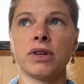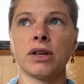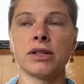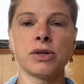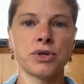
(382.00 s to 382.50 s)

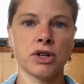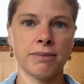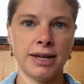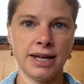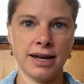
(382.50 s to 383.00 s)
social
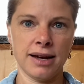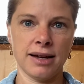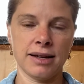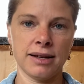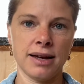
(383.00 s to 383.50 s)

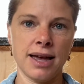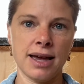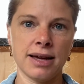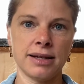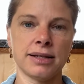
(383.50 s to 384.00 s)
media
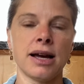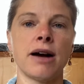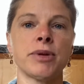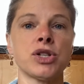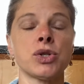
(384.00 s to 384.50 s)
and
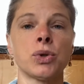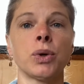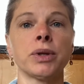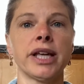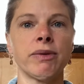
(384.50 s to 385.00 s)
how much
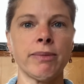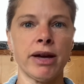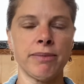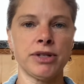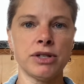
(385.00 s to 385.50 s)
scrolling we
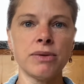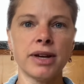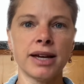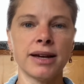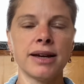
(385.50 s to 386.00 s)
might be
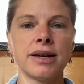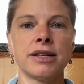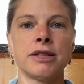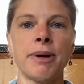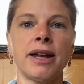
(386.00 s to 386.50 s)
doing,
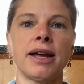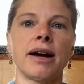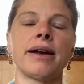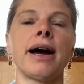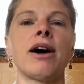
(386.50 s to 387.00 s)
depending
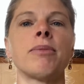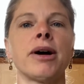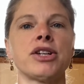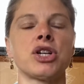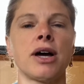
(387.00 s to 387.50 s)
on how
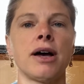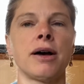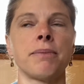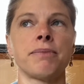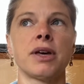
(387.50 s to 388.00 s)
much
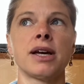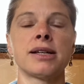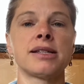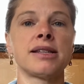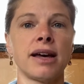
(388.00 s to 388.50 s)

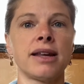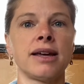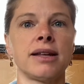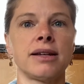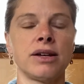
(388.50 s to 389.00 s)

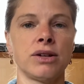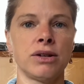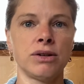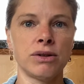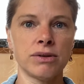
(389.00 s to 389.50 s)
sudden
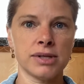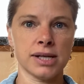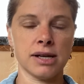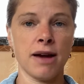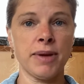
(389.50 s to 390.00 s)
news
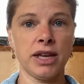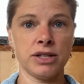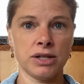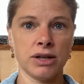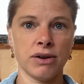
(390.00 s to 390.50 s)
is coming
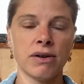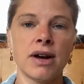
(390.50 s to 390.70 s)
into you.